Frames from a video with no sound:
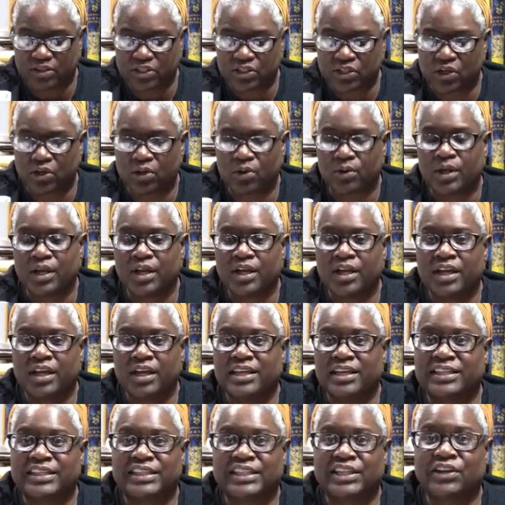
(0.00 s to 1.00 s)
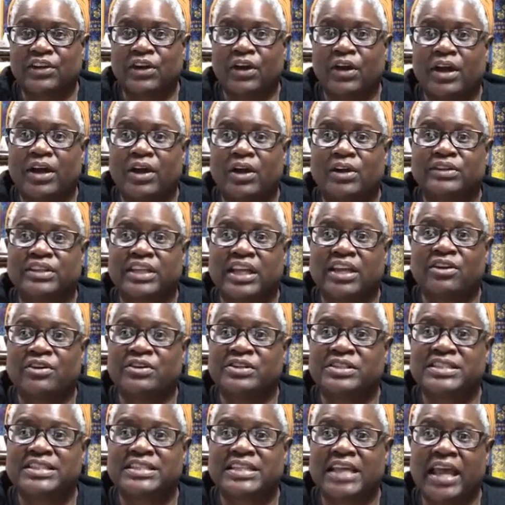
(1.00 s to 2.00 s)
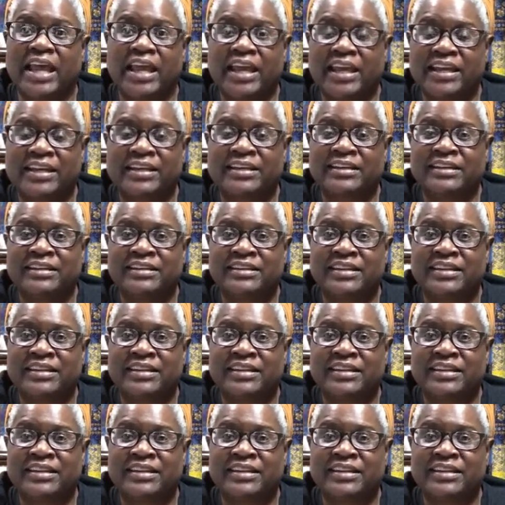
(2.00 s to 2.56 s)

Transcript: So, they're they are saying